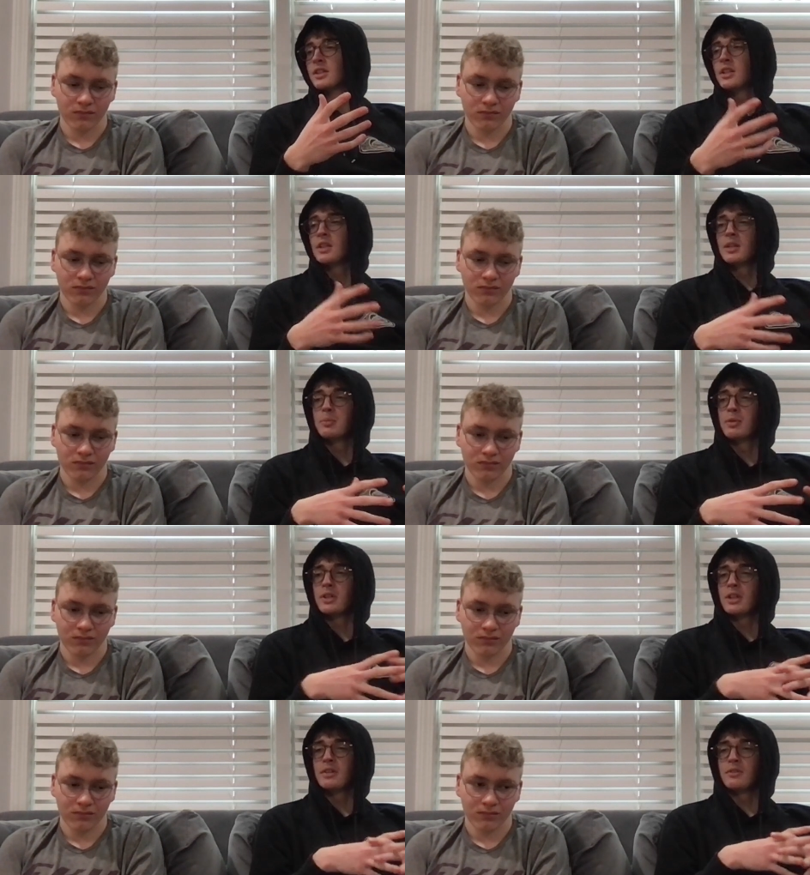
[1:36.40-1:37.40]
Speaker 1: He, he
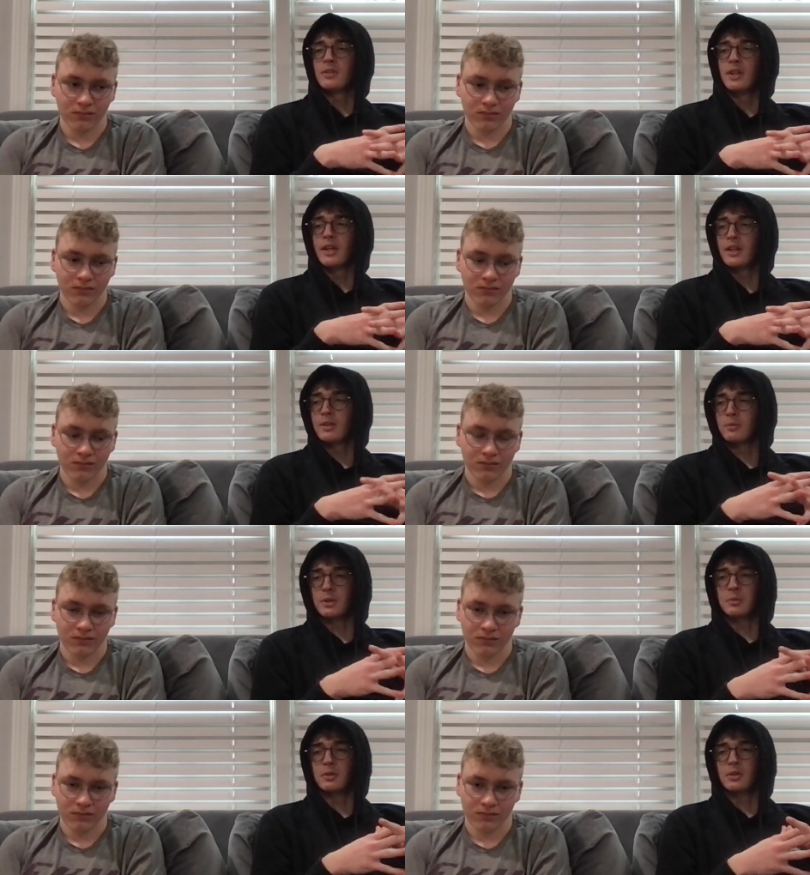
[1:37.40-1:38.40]
believed that
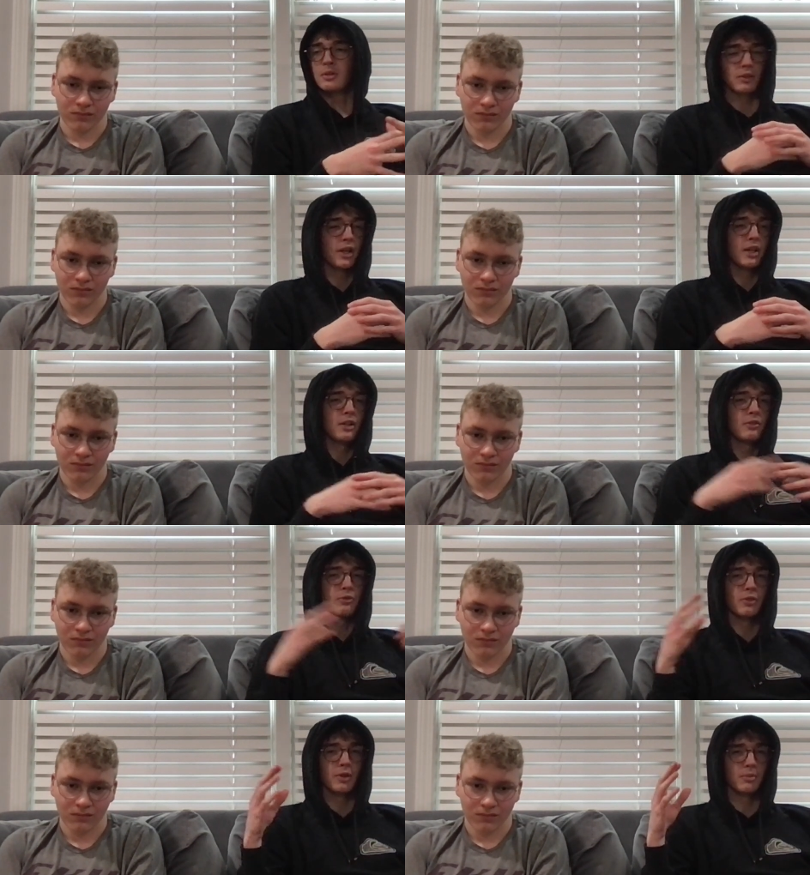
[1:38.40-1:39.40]
we were created
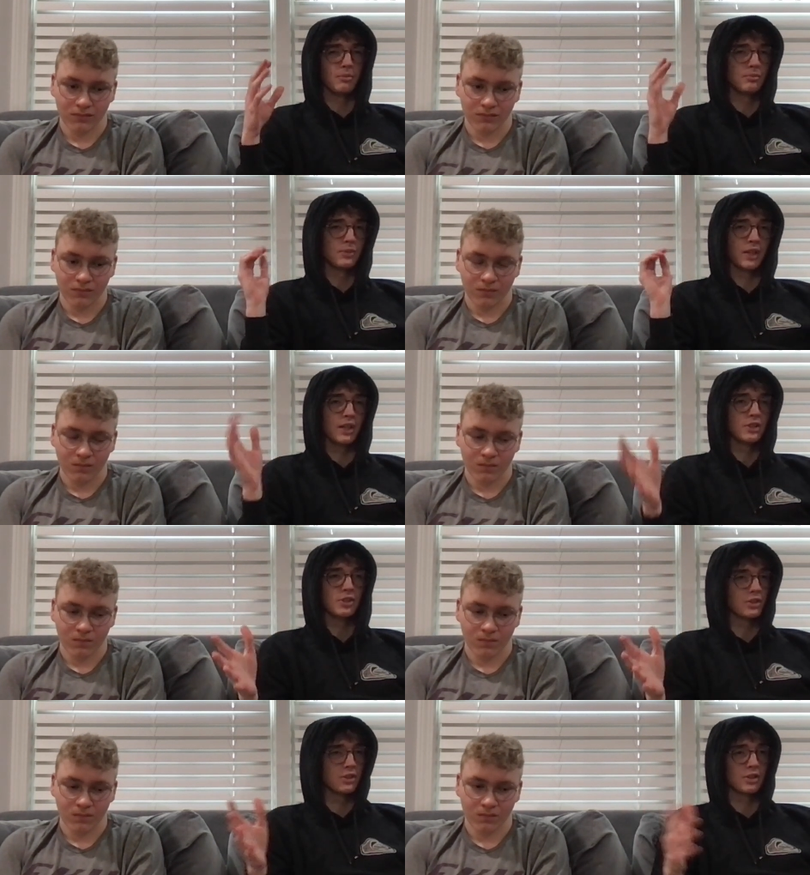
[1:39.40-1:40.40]
from
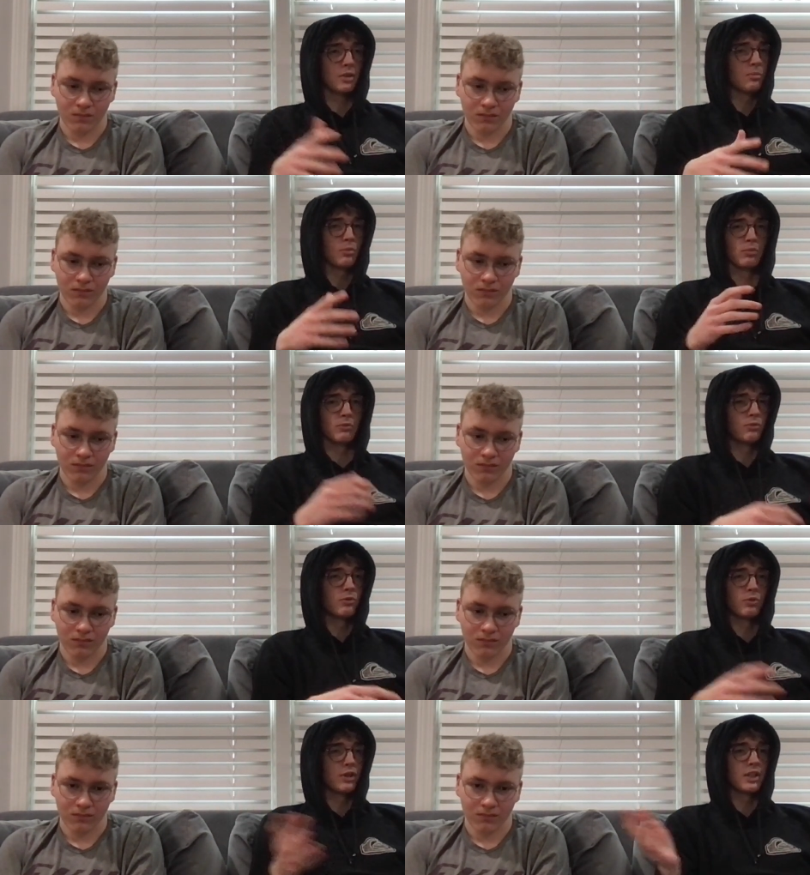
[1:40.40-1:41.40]
nature, some
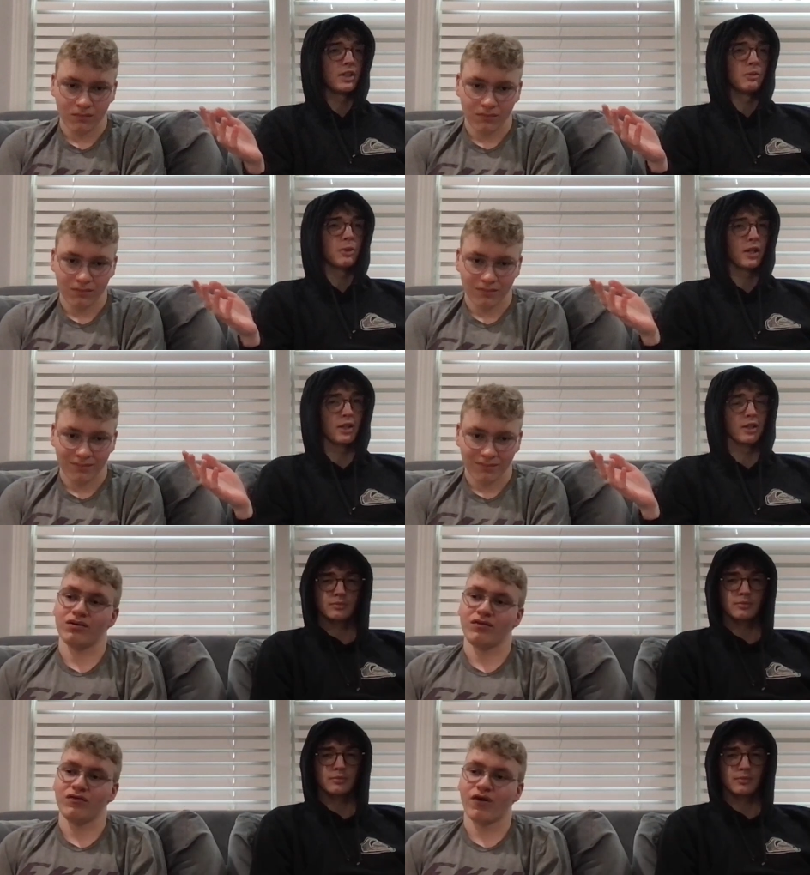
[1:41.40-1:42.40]
freaky way.
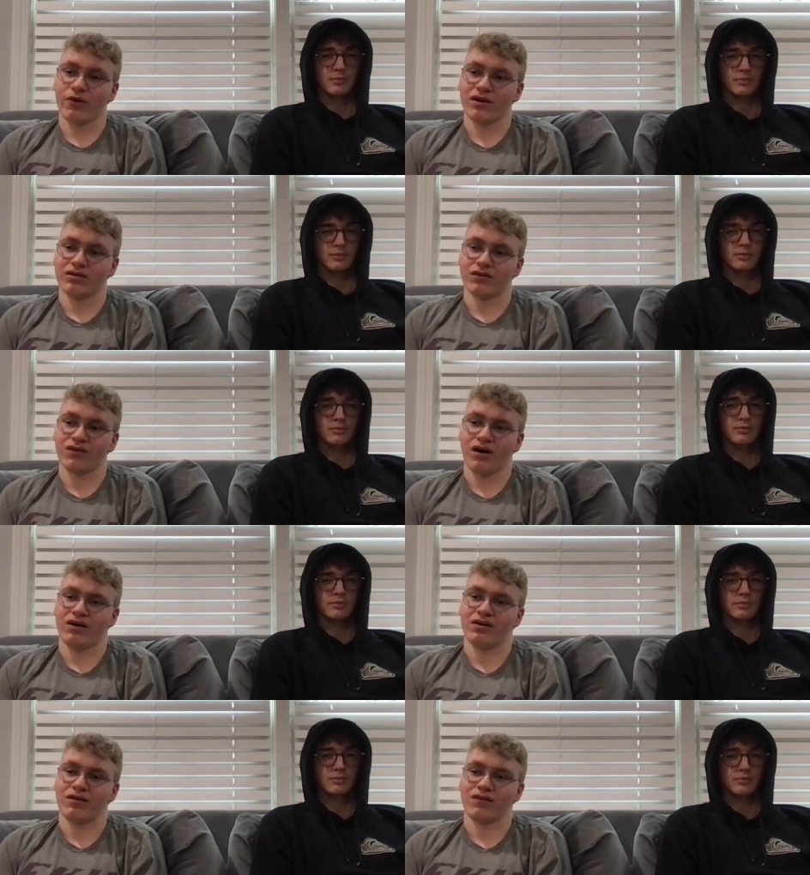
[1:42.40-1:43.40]
Speaker 2: He was very into
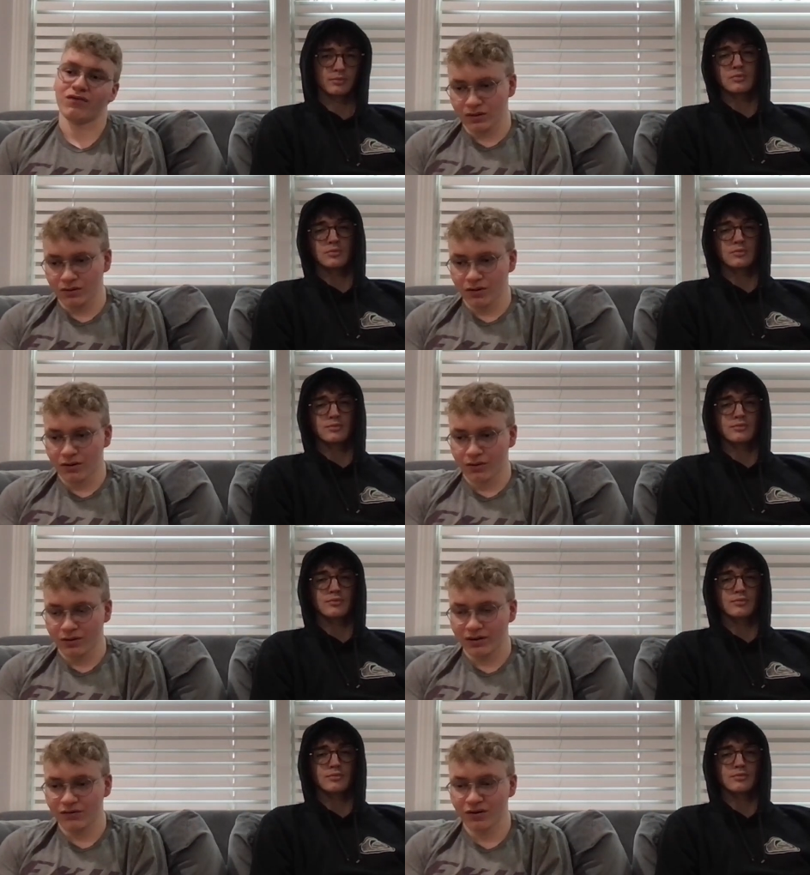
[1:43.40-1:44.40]
science. You know,
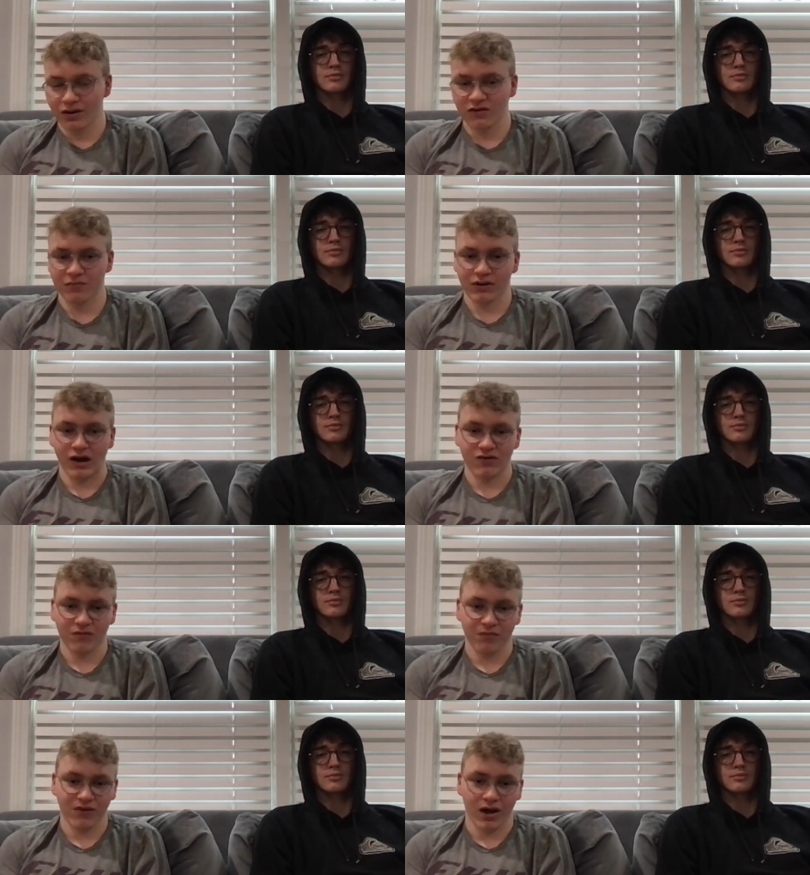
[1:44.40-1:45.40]
he took inspiration
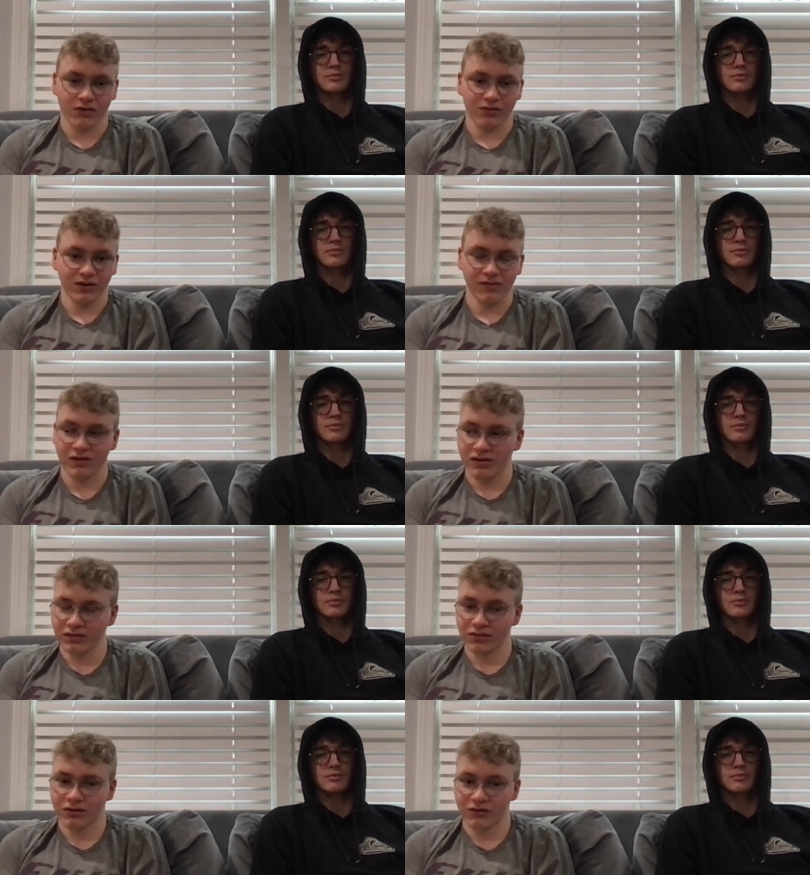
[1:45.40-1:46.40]
from Socrates. He
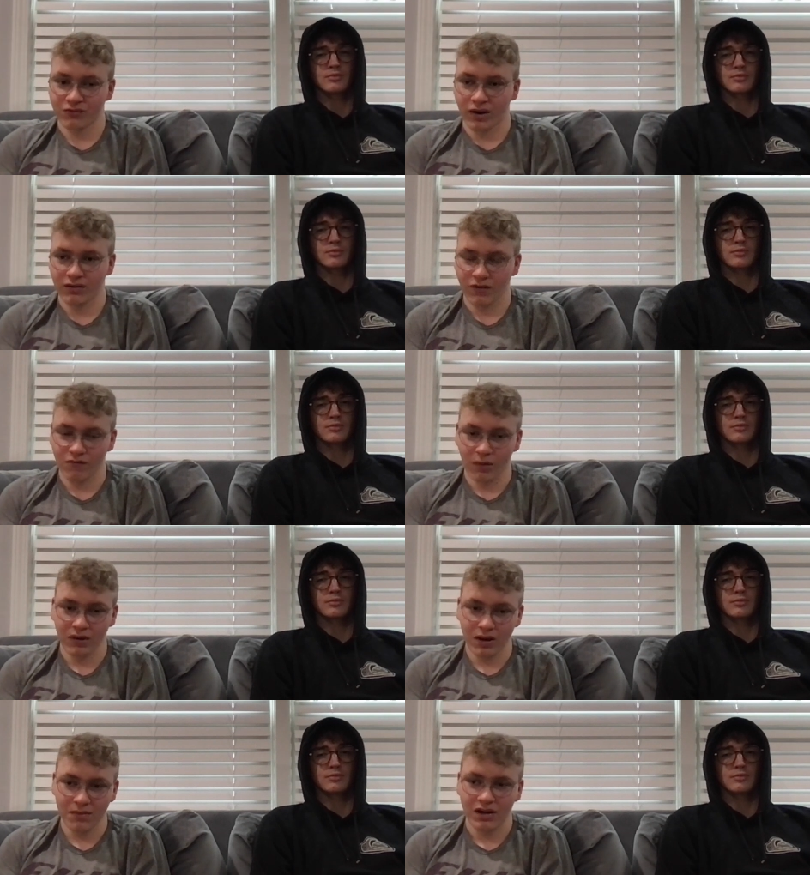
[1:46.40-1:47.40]
didn't learn directly from
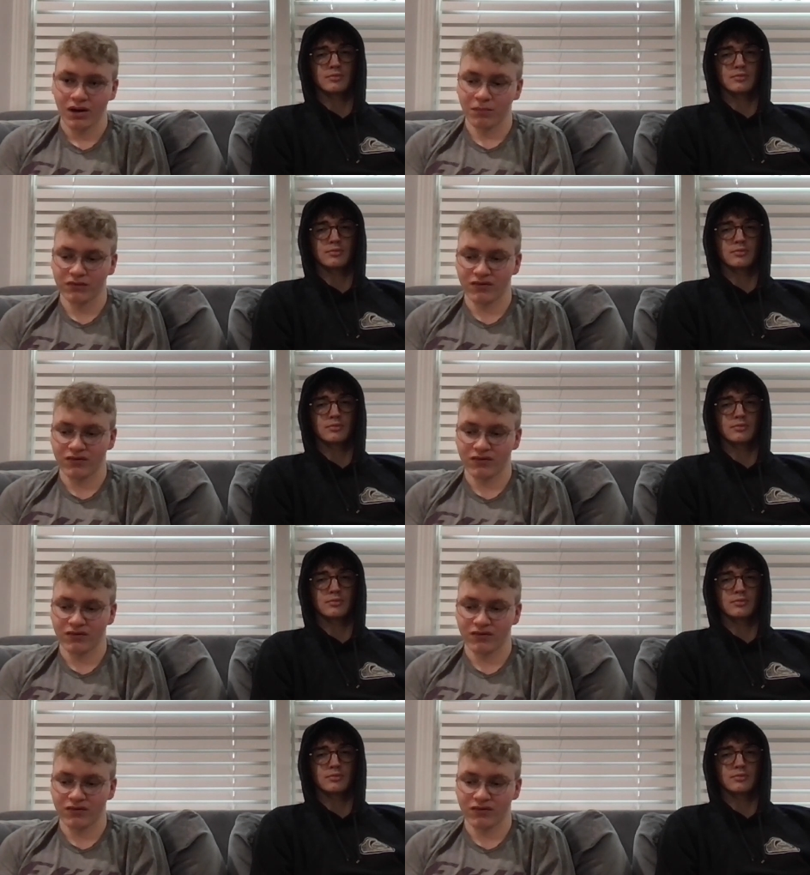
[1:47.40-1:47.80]
him, but